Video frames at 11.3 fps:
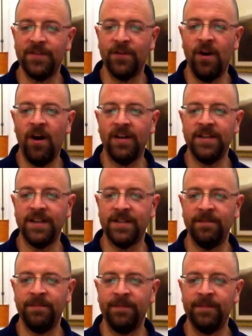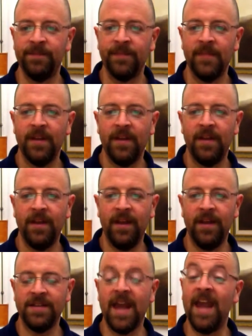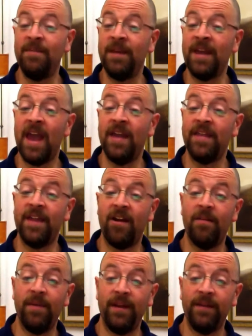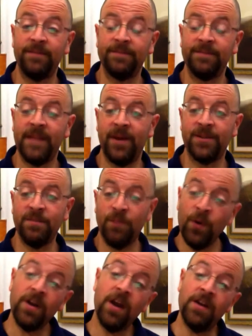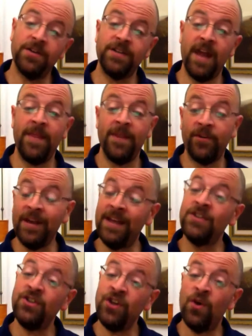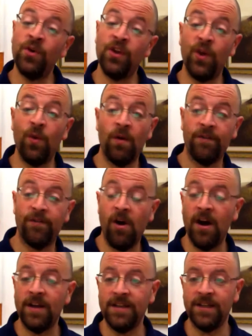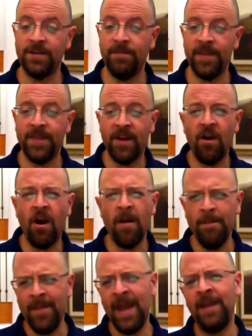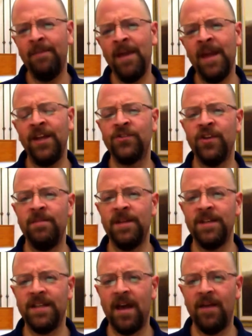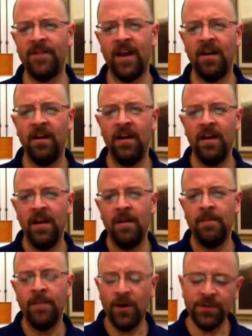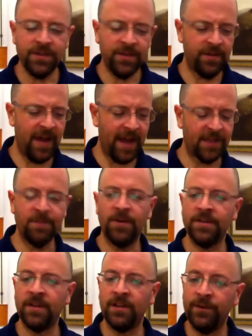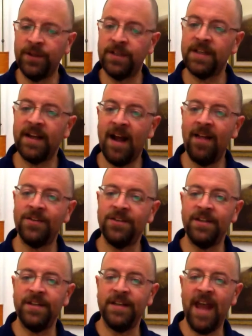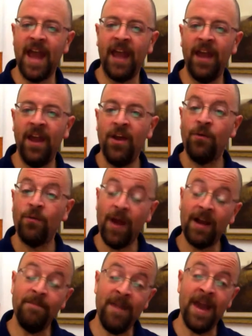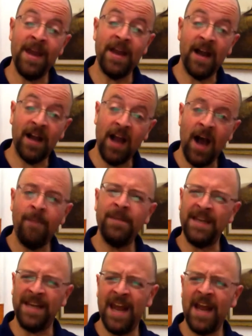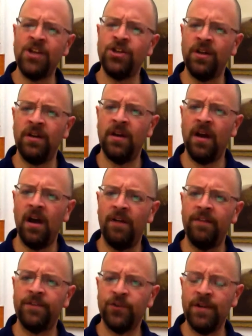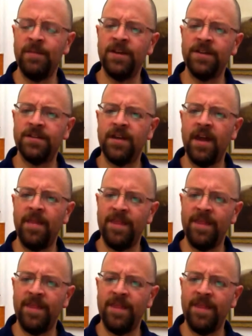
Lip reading: for autism is ABA therapy. Now, it's important to understand there is no cure for autism, but there are many, many treatments out there. Most experts, including psychology today, recommend a combination of treatments and